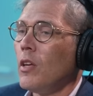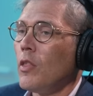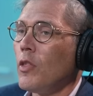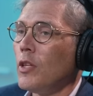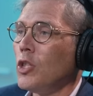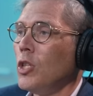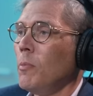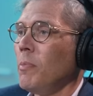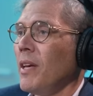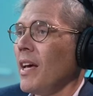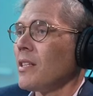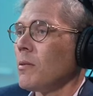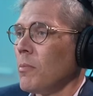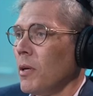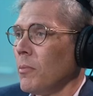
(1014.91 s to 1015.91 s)
The GP
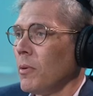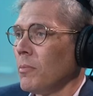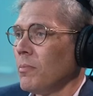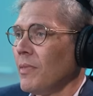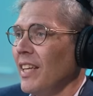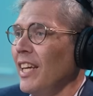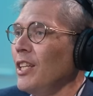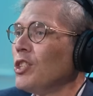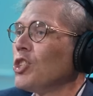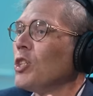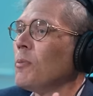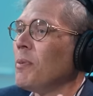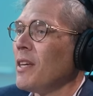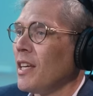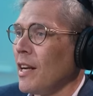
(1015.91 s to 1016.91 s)
has a minimum. Each
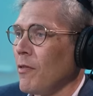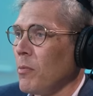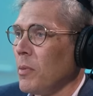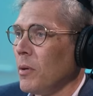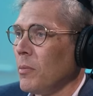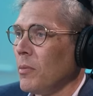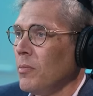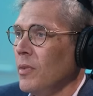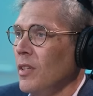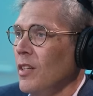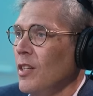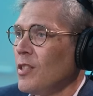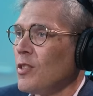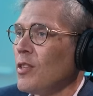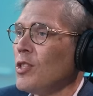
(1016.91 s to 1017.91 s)
GP could have a minimum.
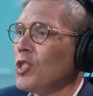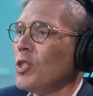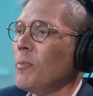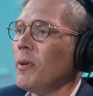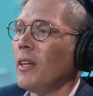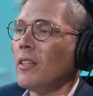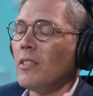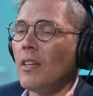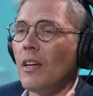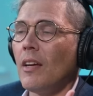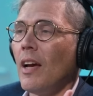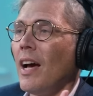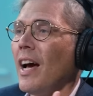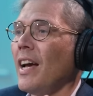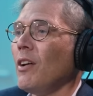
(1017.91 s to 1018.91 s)
So this GP could say,
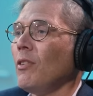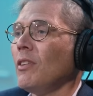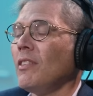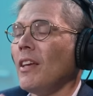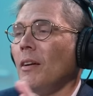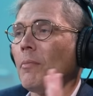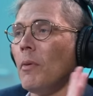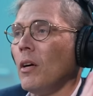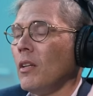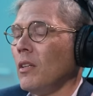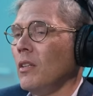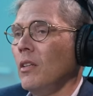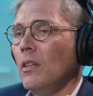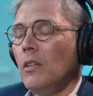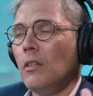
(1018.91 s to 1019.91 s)
I only take money,